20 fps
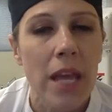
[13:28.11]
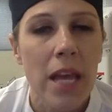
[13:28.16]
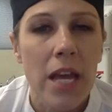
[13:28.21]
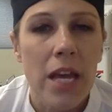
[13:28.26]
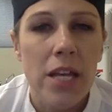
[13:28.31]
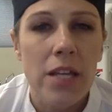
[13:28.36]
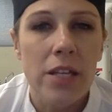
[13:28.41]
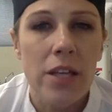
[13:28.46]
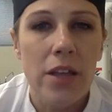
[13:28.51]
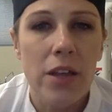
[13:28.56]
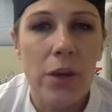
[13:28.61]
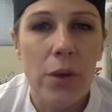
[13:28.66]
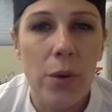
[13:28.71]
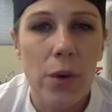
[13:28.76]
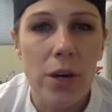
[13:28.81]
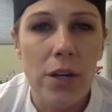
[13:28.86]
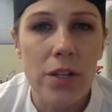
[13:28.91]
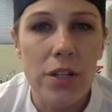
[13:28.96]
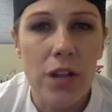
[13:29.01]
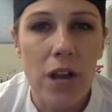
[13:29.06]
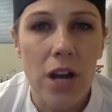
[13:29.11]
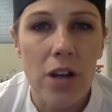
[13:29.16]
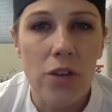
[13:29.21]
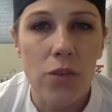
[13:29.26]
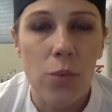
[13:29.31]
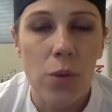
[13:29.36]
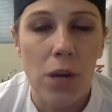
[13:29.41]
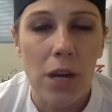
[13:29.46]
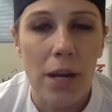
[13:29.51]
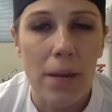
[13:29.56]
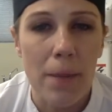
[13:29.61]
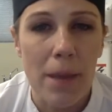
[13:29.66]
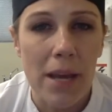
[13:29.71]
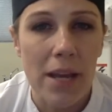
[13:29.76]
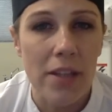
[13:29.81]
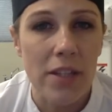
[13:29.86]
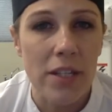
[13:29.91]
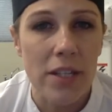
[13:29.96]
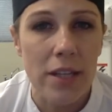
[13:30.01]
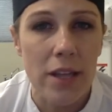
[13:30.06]
So the cornstarch, we're going to make
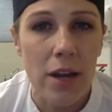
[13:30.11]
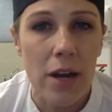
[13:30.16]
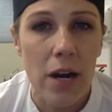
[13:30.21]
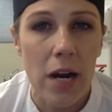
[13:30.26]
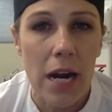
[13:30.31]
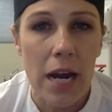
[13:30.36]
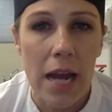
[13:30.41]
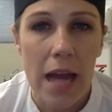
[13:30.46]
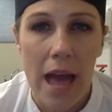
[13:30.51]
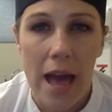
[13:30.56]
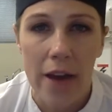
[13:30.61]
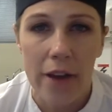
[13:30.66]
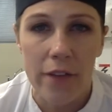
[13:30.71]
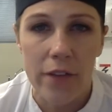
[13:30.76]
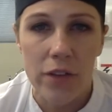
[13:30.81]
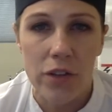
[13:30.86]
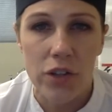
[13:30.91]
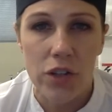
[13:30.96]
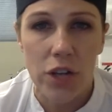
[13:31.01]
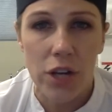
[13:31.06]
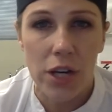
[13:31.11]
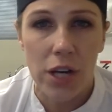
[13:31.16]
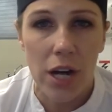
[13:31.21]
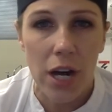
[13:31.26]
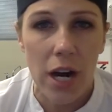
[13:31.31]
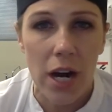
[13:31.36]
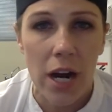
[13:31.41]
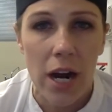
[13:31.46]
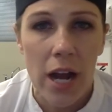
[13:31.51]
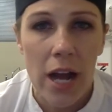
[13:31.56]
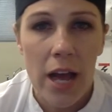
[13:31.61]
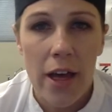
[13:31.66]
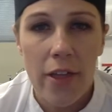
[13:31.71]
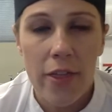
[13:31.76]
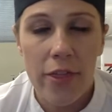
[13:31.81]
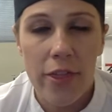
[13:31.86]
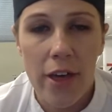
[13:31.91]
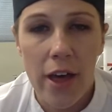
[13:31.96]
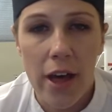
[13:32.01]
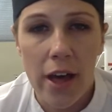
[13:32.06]
a slurry out of the sugar,
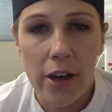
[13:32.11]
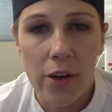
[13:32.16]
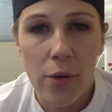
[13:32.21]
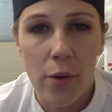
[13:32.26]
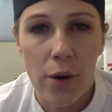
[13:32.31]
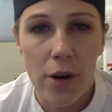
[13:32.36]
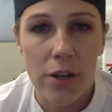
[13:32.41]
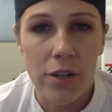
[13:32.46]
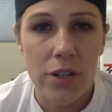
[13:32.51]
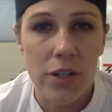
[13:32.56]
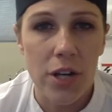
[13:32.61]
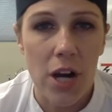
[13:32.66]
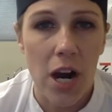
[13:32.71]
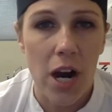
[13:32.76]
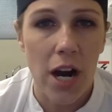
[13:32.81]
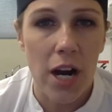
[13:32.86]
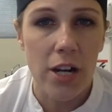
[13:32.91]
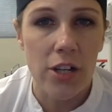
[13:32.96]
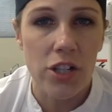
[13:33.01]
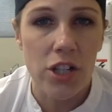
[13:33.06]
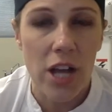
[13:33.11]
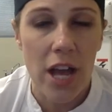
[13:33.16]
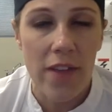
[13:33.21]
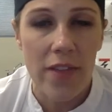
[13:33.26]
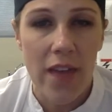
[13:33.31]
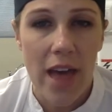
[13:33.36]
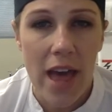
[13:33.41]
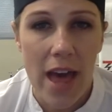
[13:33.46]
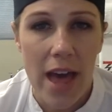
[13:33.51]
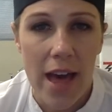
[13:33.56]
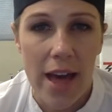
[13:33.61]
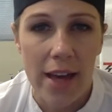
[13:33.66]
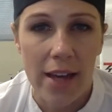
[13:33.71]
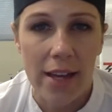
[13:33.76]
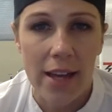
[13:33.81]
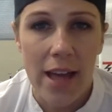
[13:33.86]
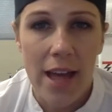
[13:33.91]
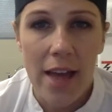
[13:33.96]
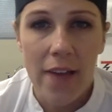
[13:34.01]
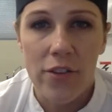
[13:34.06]
the cornstarch, and the egg.
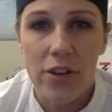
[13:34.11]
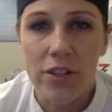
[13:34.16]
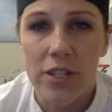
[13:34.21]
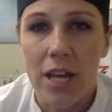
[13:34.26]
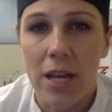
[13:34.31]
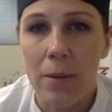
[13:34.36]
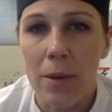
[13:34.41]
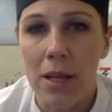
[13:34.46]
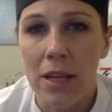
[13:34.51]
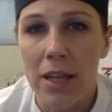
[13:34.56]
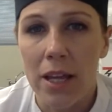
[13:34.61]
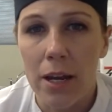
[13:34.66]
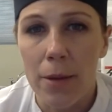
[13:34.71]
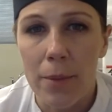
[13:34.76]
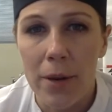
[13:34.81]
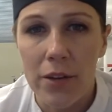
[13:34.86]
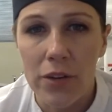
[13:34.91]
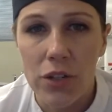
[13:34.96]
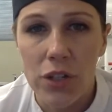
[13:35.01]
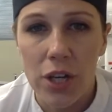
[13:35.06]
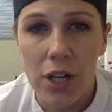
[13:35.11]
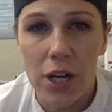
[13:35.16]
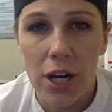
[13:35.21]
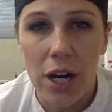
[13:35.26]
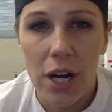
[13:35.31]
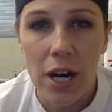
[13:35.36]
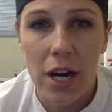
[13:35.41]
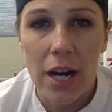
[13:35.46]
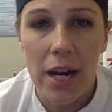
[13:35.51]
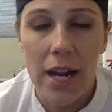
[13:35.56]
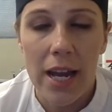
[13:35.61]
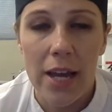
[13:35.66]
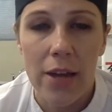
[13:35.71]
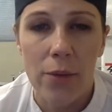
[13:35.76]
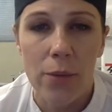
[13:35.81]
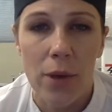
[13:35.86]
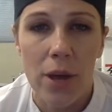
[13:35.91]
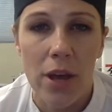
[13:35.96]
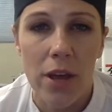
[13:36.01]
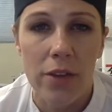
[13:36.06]
There's going to be a little bit of sugar
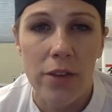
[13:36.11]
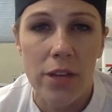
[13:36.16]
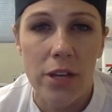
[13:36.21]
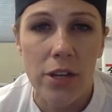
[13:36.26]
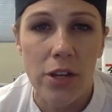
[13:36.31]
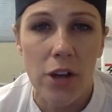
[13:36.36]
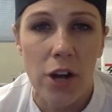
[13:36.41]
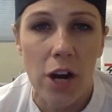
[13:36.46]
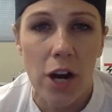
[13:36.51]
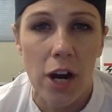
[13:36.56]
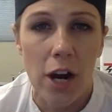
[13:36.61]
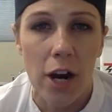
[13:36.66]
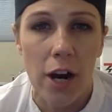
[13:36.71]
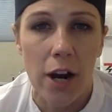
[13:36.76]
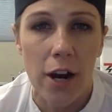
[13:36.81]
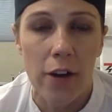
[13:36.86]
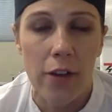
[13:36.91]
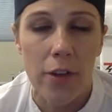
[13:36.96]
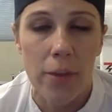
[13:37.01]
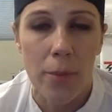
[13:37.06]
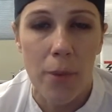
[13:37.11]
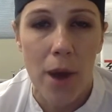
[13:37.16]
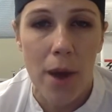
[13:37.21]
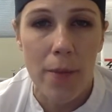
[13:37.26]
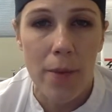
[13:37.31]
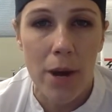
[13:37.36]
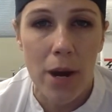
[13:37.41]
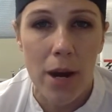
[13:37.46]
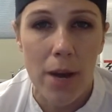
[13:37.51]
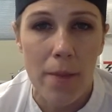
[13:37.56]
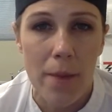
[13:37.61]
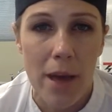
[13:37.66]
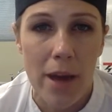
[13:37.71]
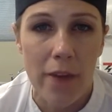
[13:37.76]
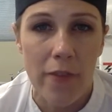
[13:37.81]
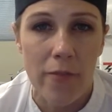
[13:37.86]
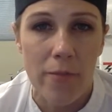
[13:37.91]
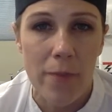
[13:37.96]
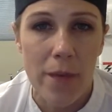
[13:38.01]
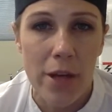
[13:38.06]
in with the primary amount
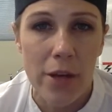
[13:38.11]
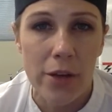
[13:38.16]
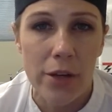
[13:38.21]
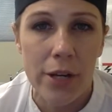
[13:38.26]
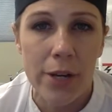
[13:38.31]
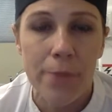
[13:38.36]
of milk.